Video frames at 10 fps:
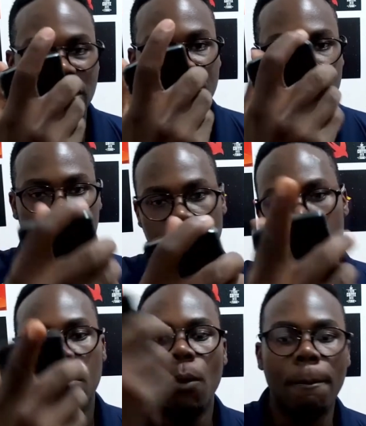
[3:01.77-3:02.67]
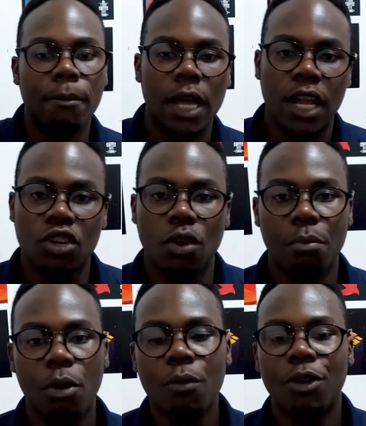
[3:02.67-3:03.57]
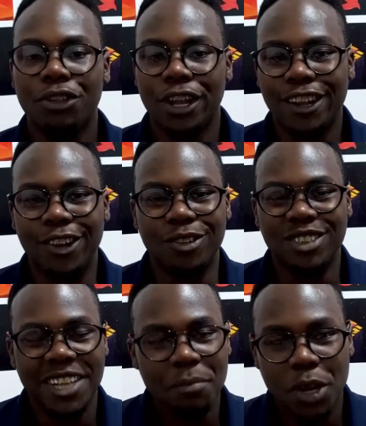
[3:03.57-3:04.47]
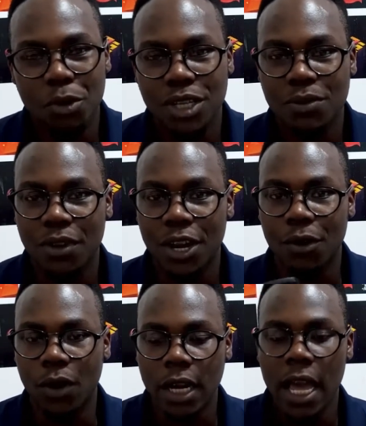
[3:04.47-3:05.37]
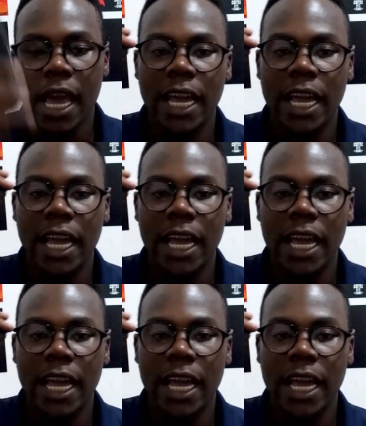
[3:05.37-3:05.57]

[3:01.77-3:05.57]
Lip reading: you just boom and you're boom on the go. It's something which is very great.